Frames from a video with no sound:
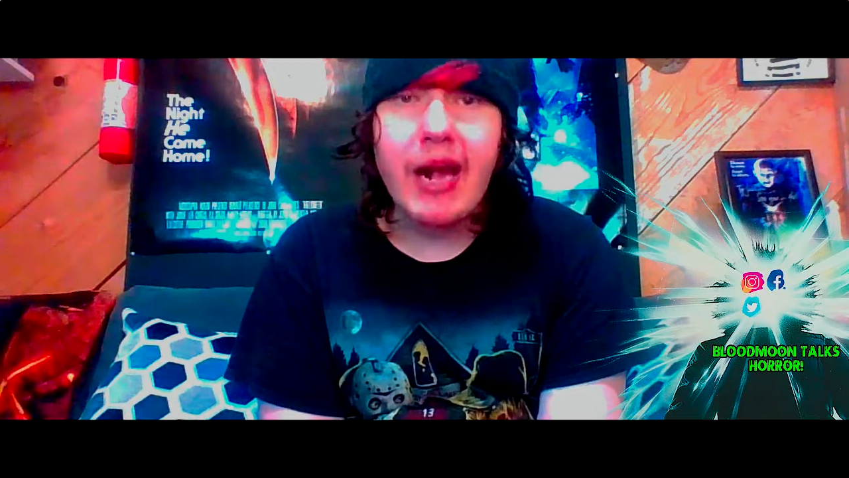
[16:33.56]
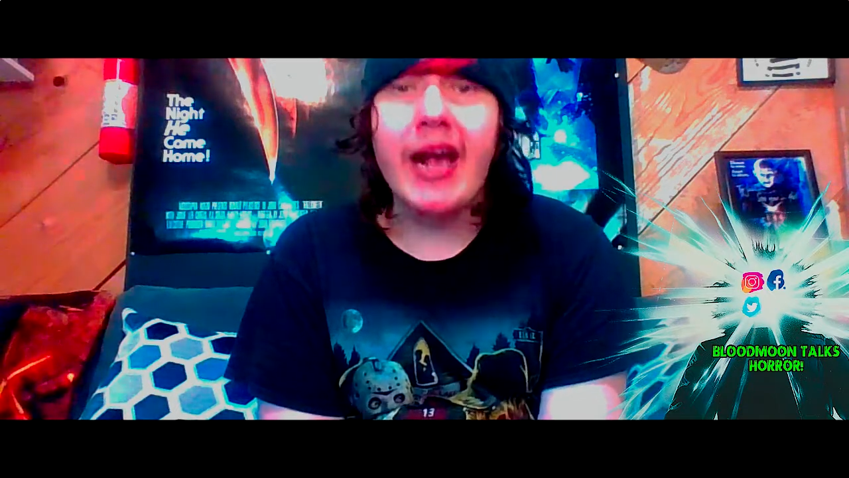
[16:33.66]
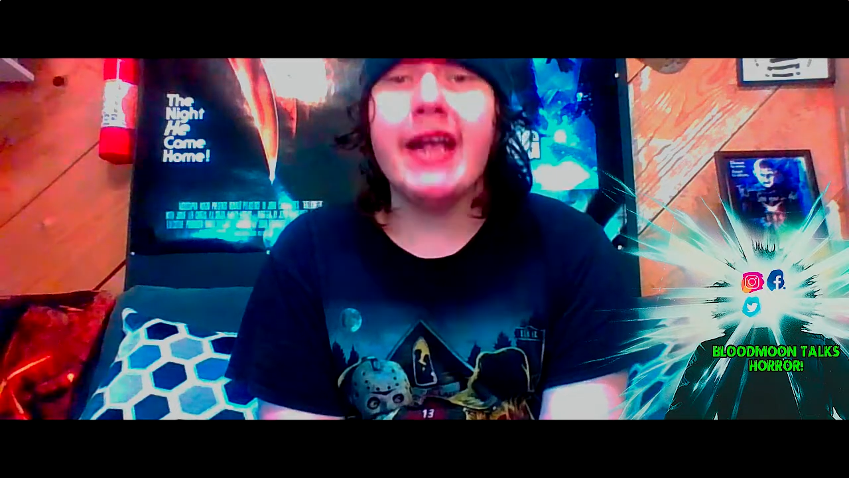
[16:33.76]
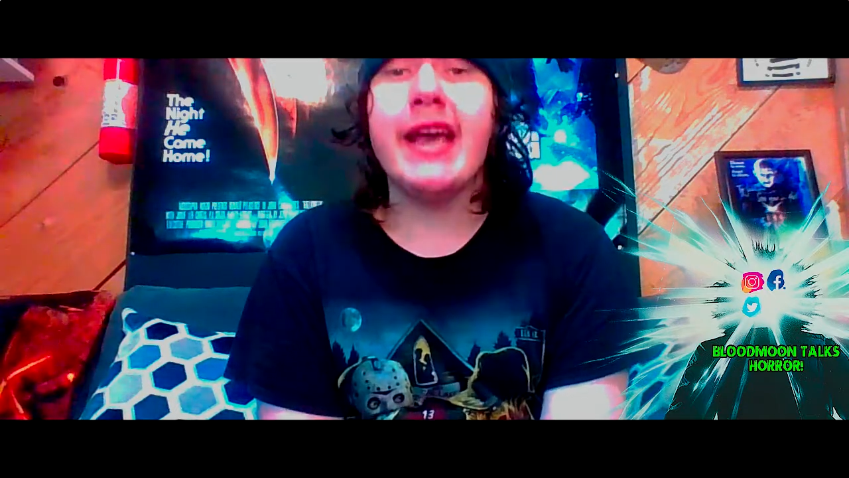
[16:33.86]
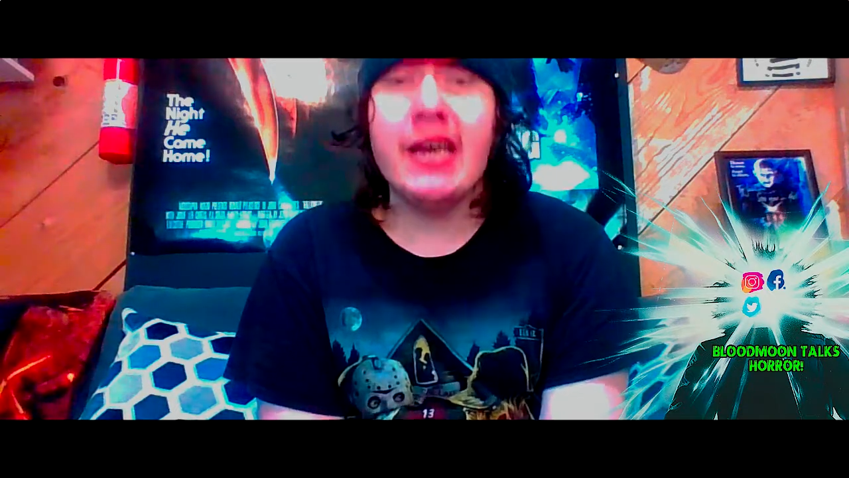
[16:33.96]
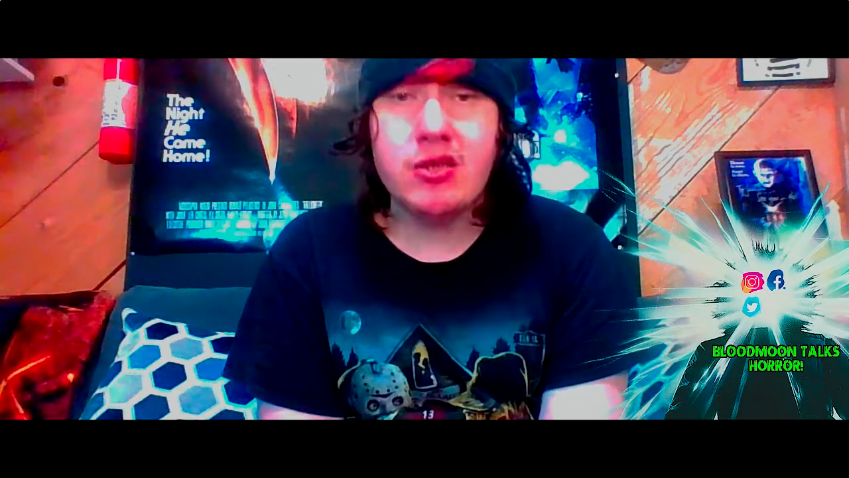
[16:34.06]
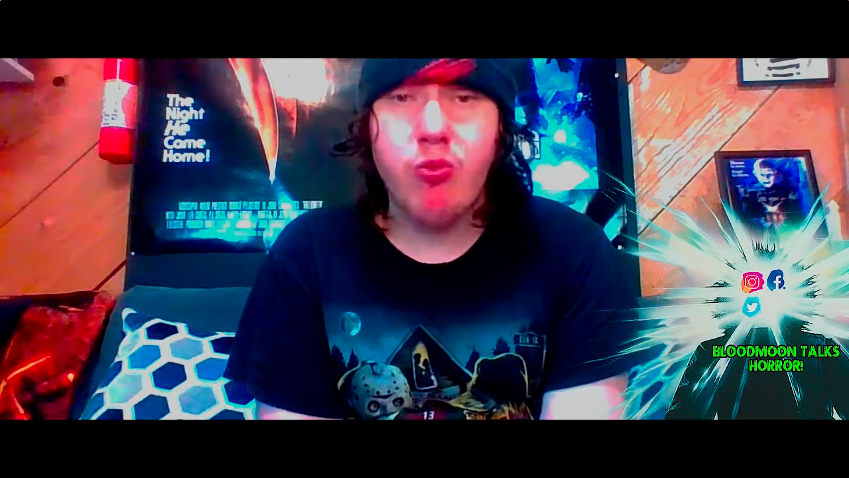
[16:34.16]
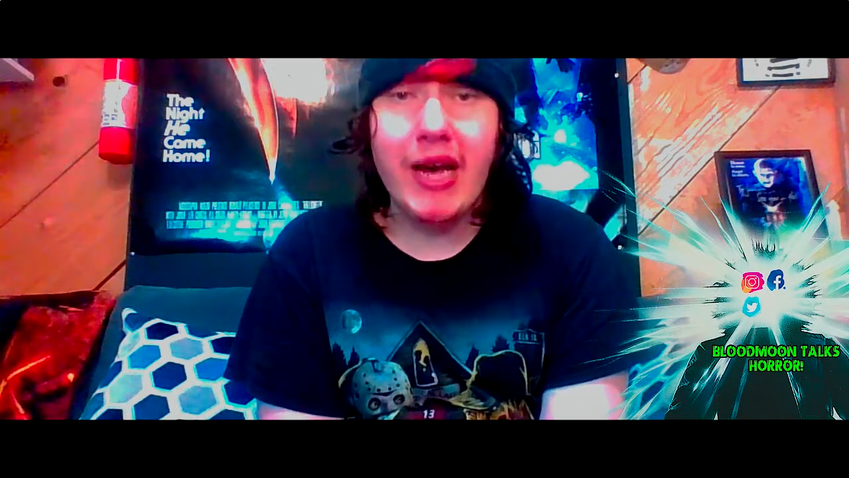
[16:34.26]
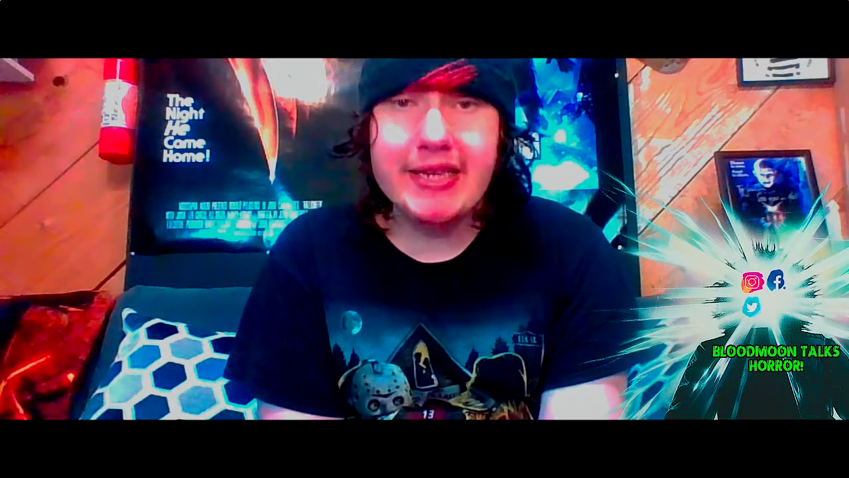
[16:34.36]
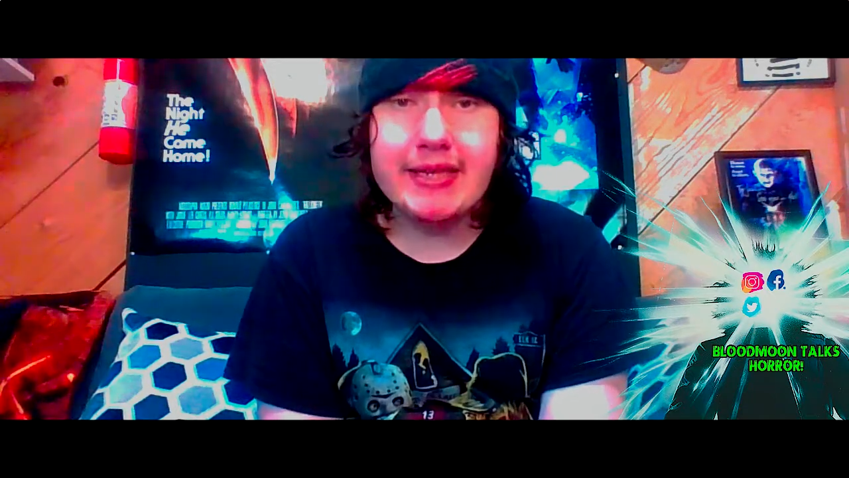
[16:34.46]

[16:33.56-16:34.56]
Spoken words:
And guess what?